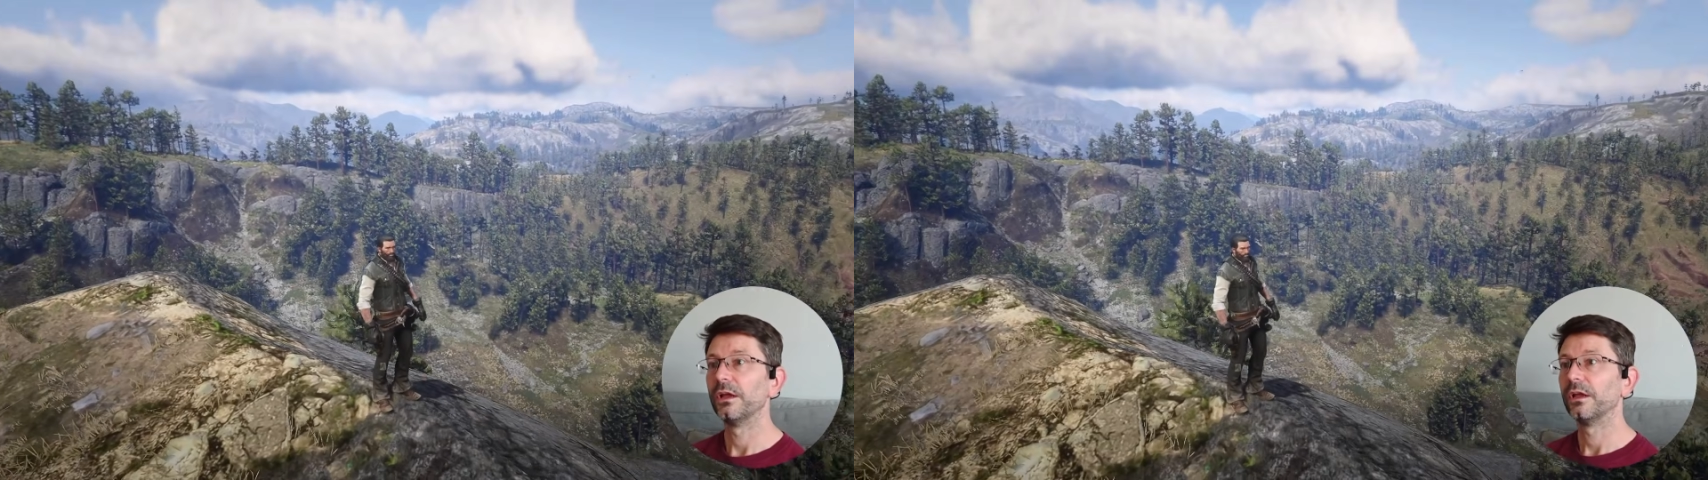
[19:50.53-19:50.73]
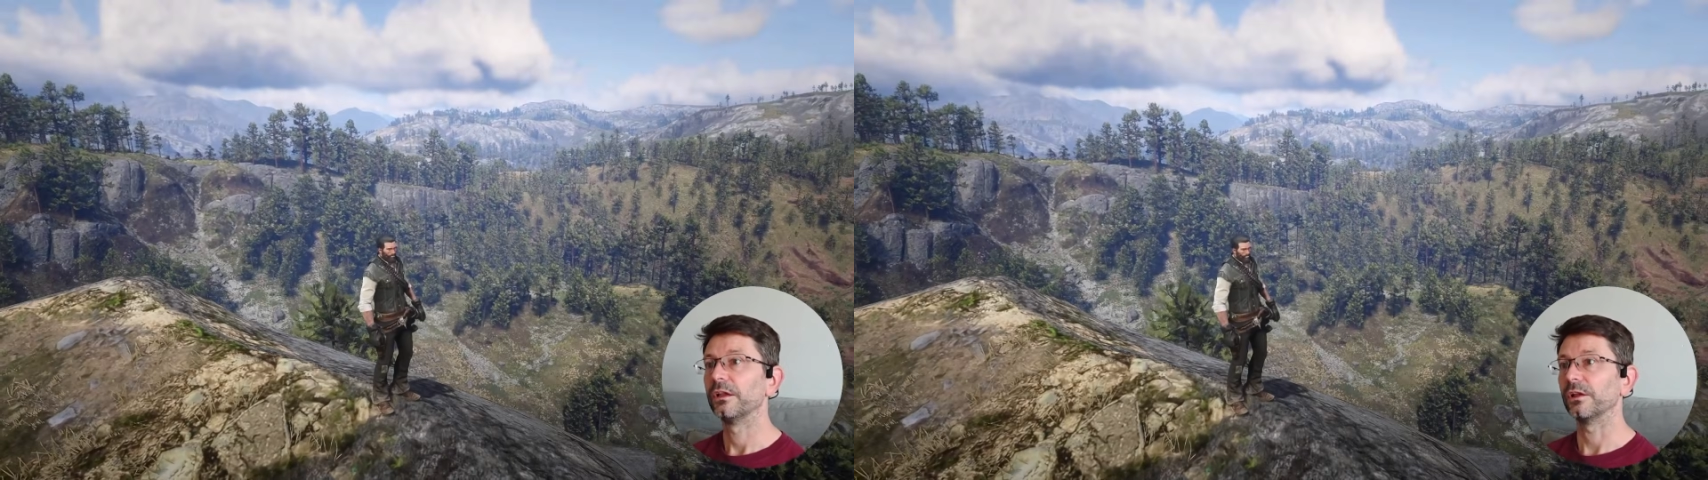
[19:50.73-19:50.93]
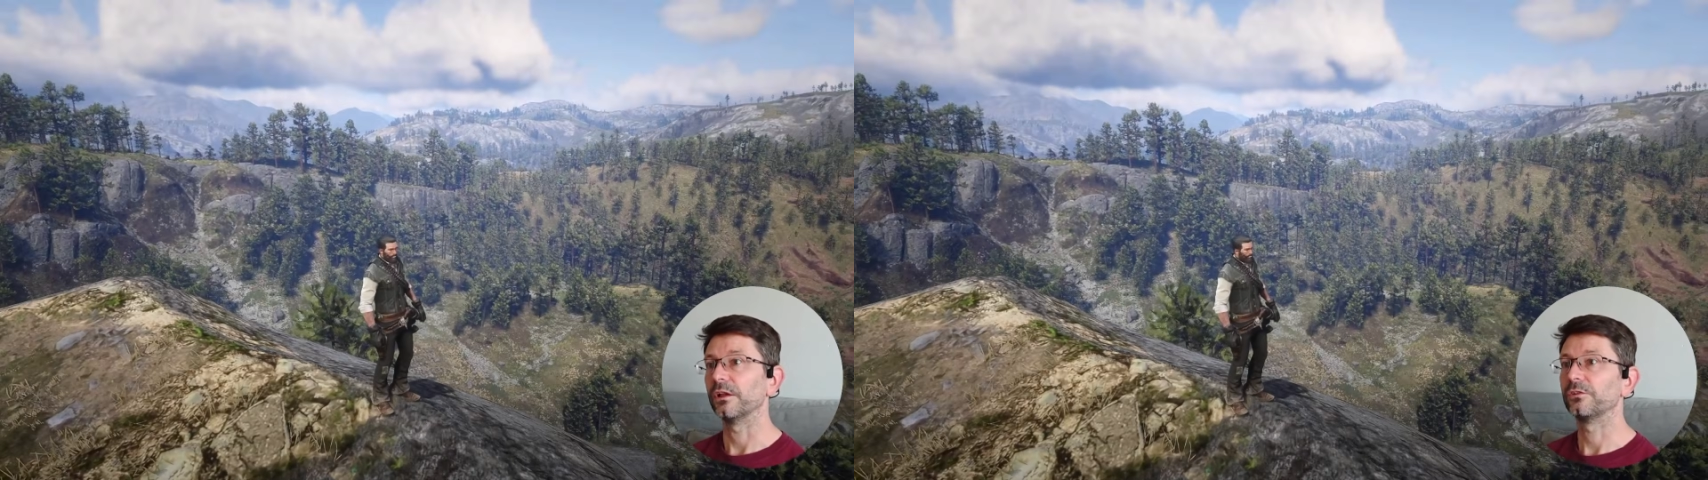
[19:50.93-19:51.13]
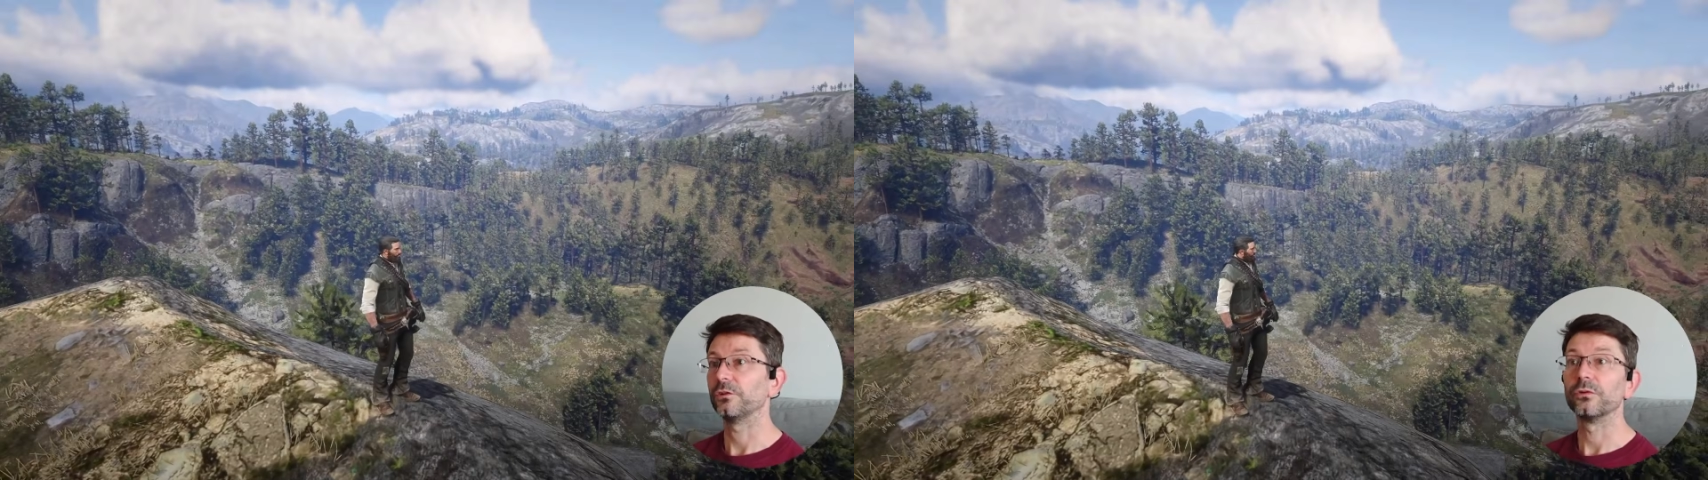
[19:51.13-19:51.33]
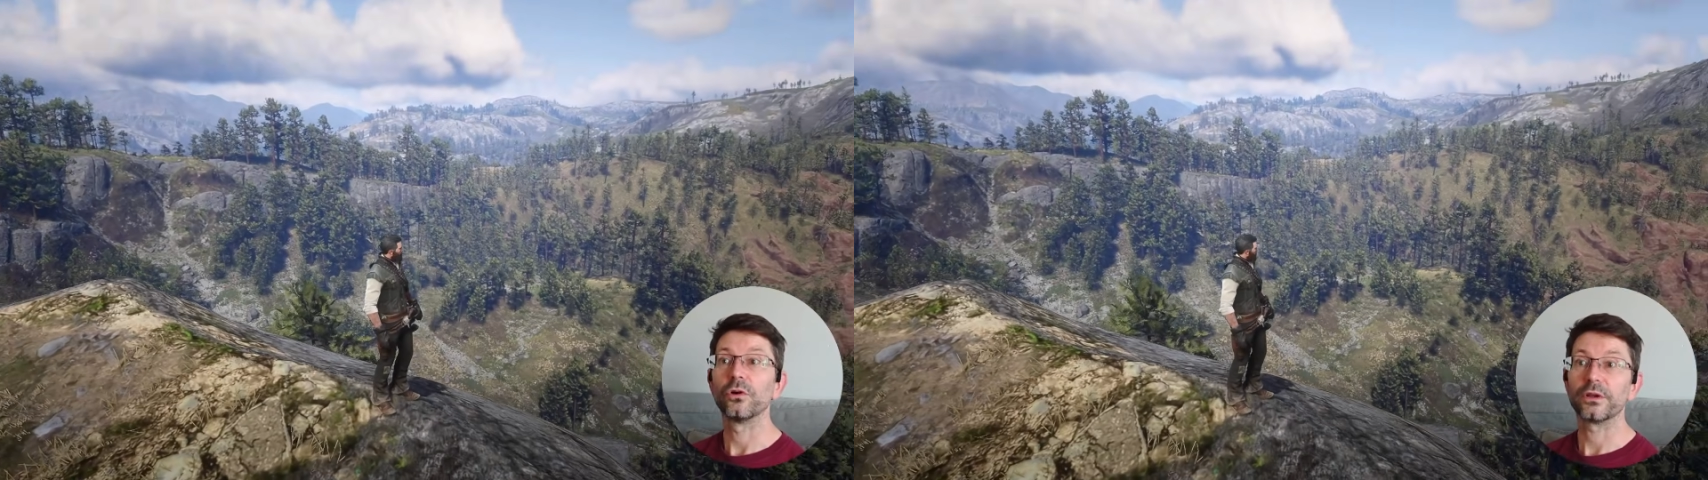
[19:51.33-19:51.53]
that
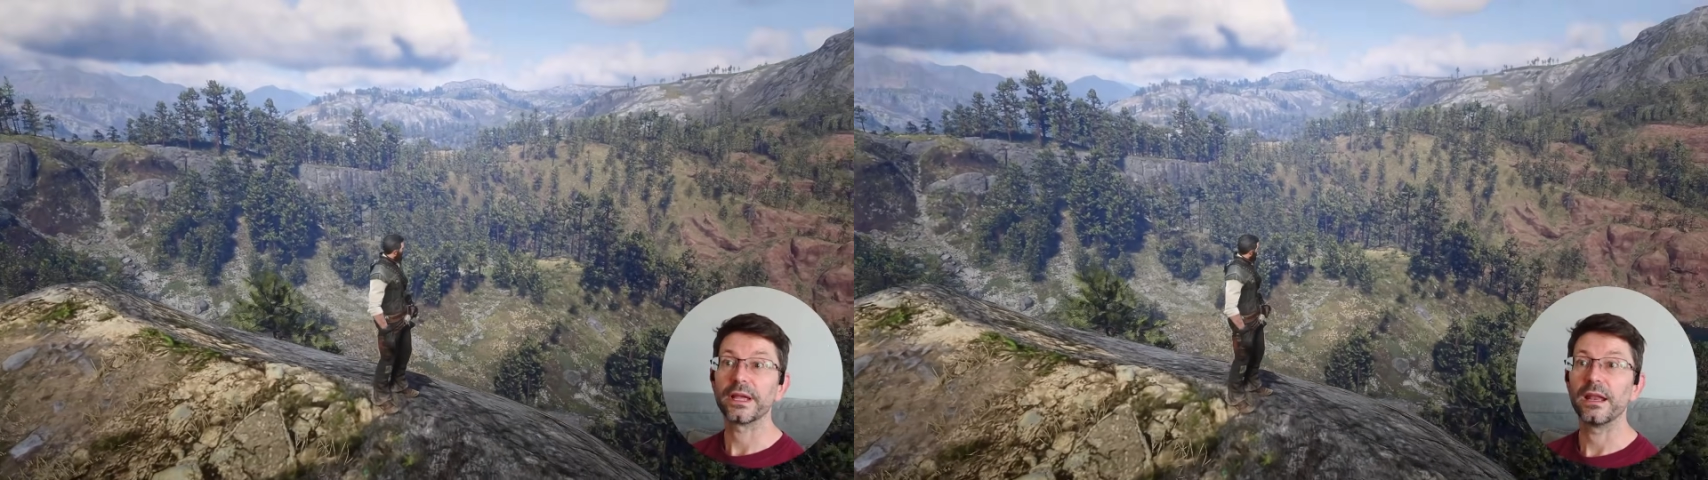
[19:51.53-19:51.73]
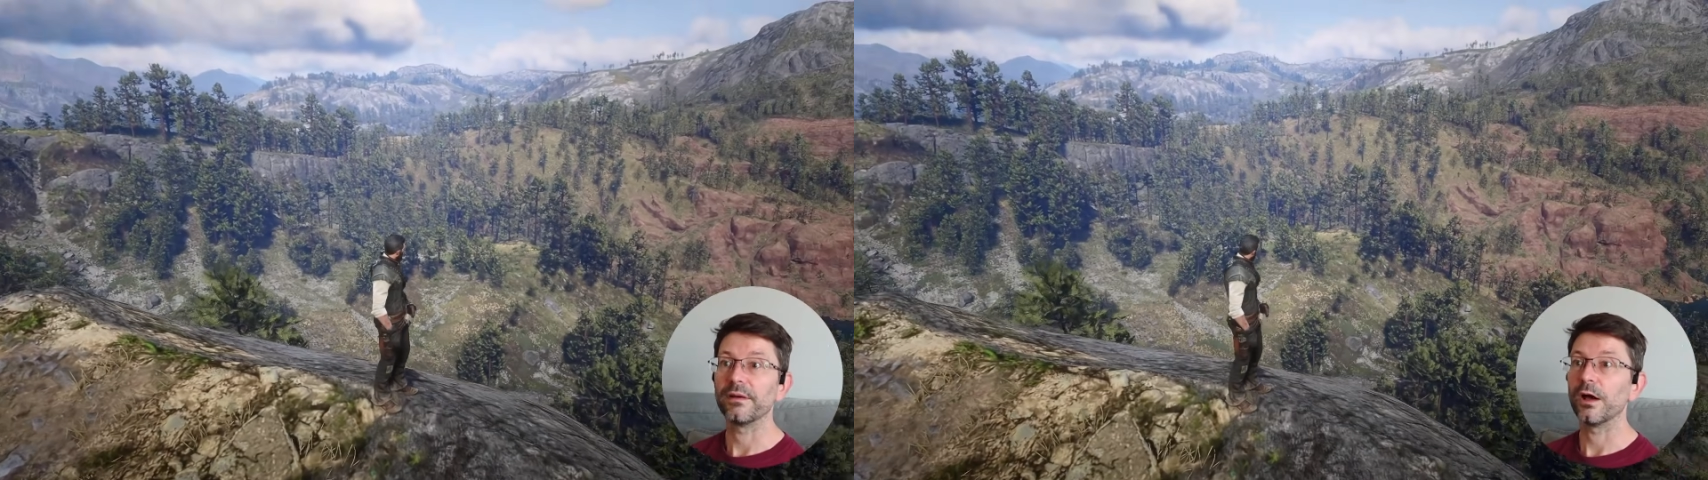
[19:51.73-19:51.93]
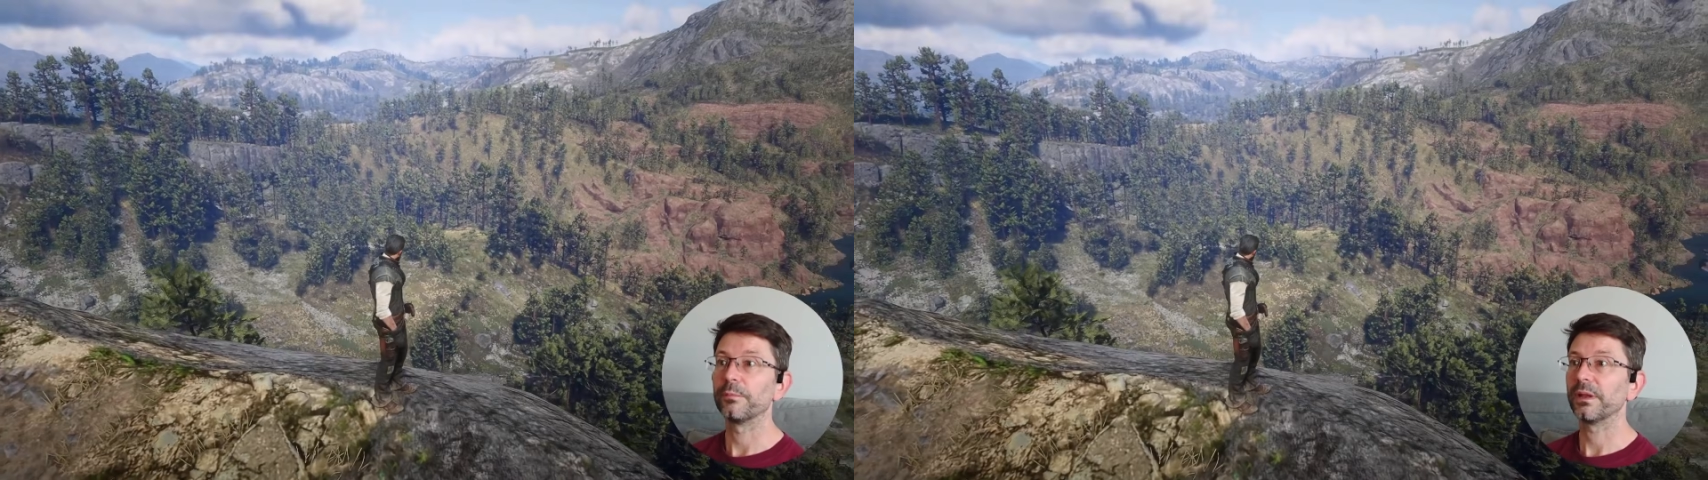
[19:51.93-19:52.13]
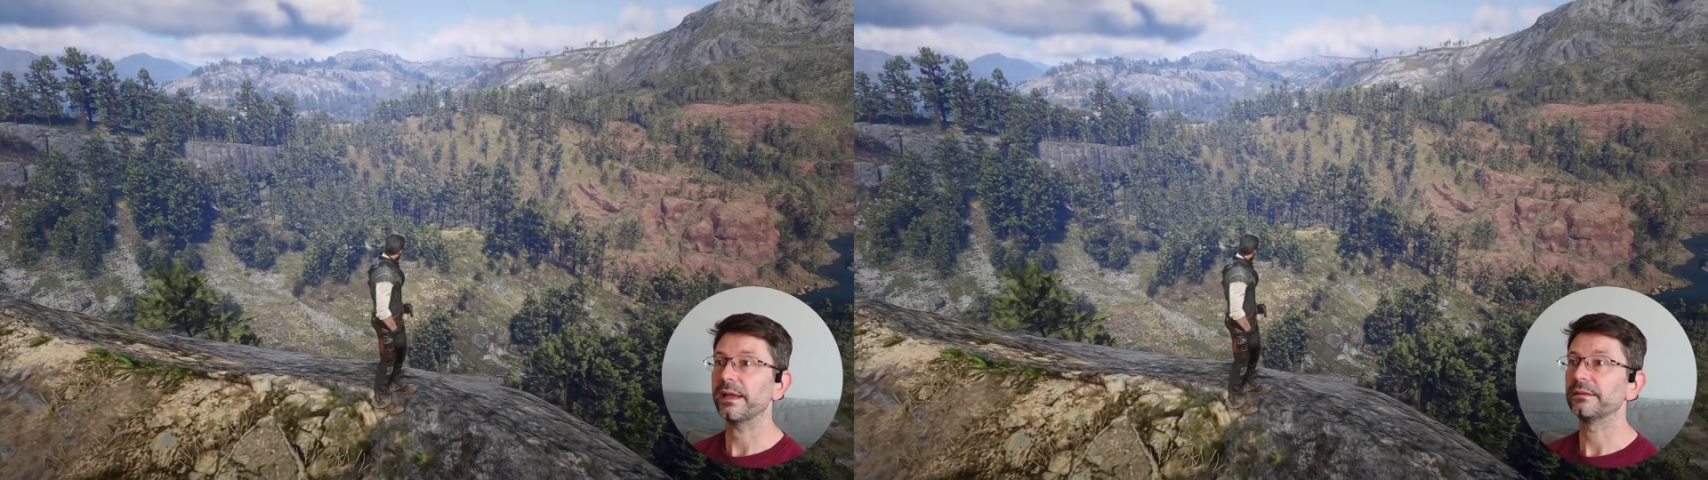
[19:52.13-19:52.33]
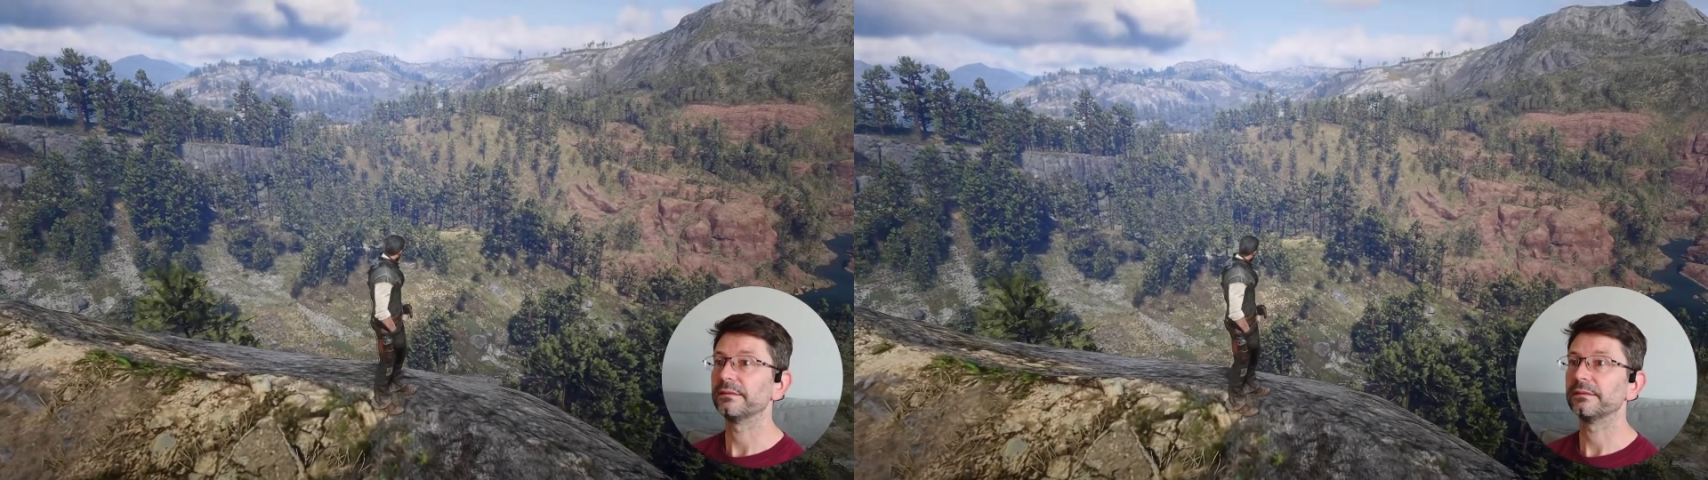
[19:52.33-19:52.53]
do look kind of out of
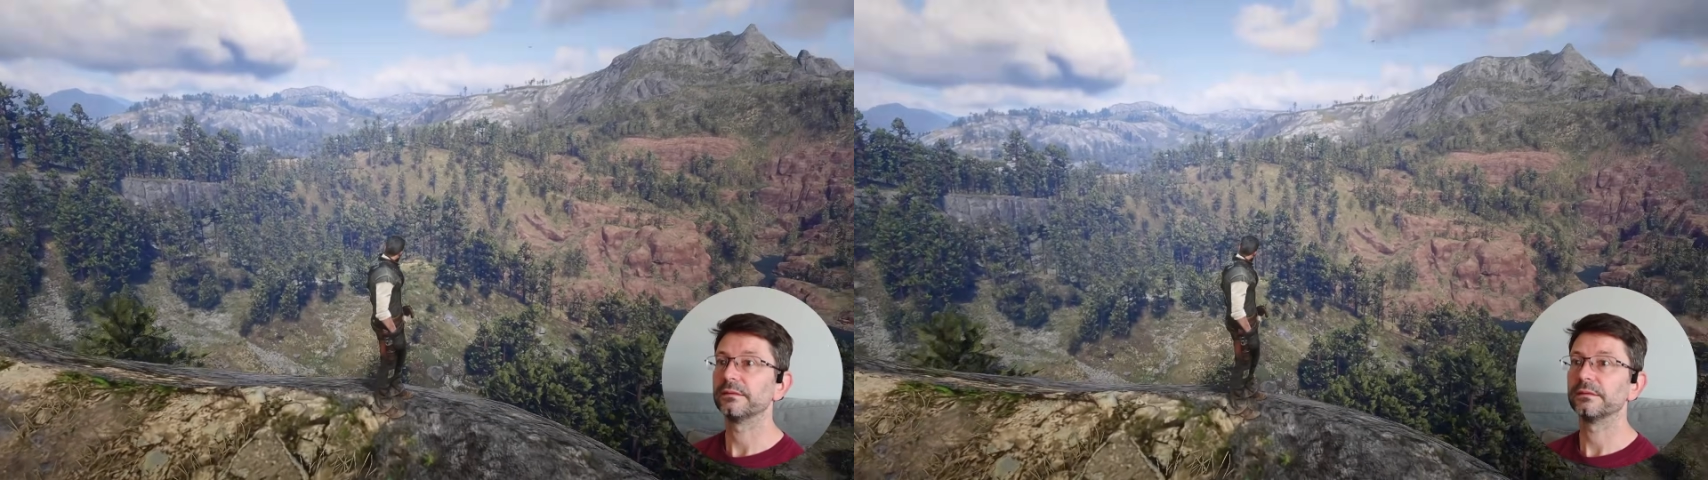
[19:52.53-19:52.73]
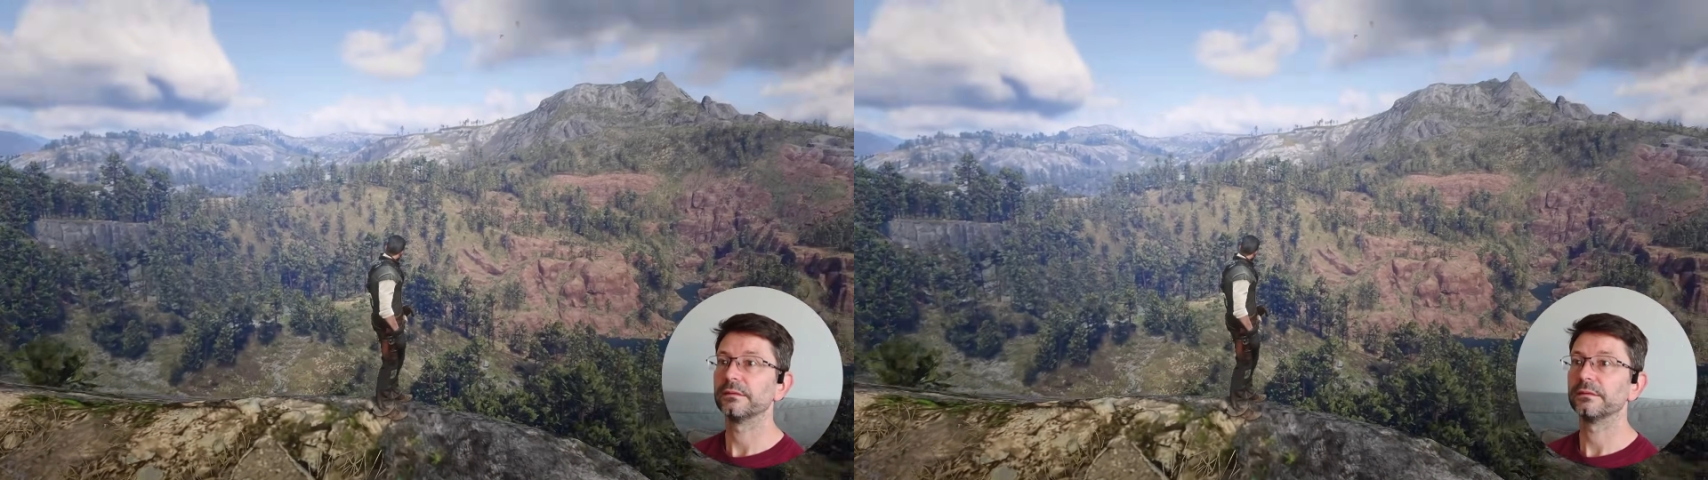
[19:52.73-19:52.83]
place.